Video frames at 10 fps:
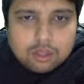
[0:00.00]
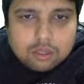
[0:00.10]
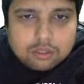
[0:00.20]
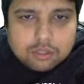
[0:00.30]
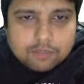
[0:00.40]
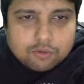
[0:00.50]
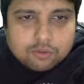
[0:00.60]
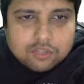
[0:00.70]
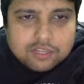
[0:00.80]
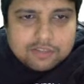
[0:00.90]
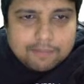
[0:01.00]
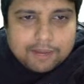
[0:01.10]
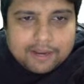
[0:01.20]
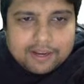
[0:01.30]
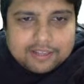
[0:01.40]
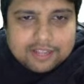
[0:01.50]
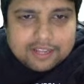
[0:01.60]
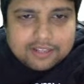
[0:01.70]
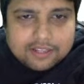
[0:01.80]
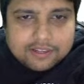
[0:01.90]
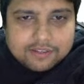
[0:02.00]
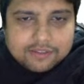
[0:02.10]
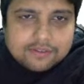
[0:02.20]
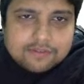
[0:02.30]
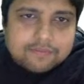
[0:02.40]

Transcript: Suppose there is a matrix like this.